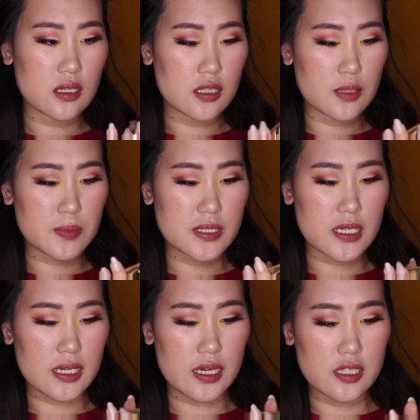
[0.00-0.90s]

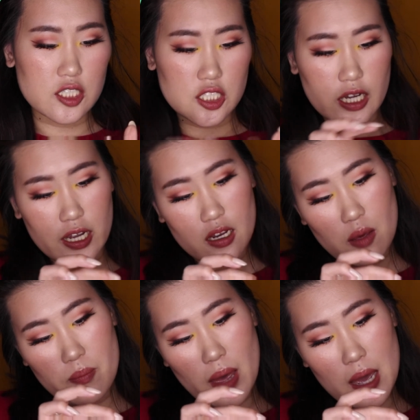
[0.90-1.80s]
lipstick in the
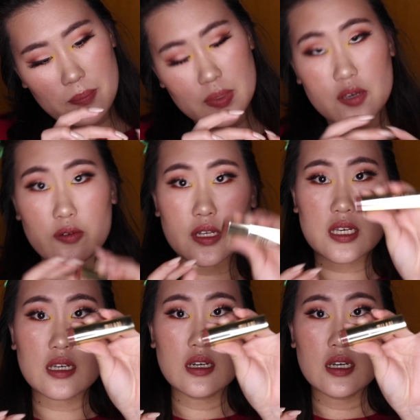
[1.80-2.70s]
shade Matte
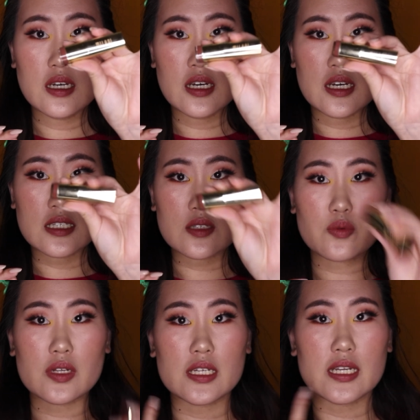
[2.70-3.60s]
Beauty. It's a
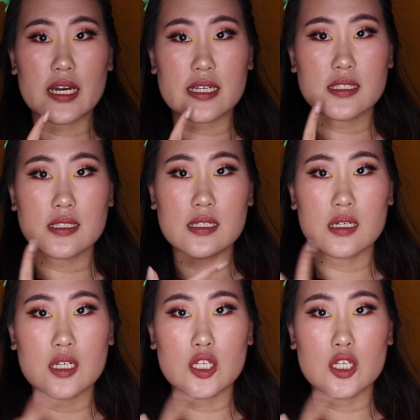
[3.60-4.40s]
really nice,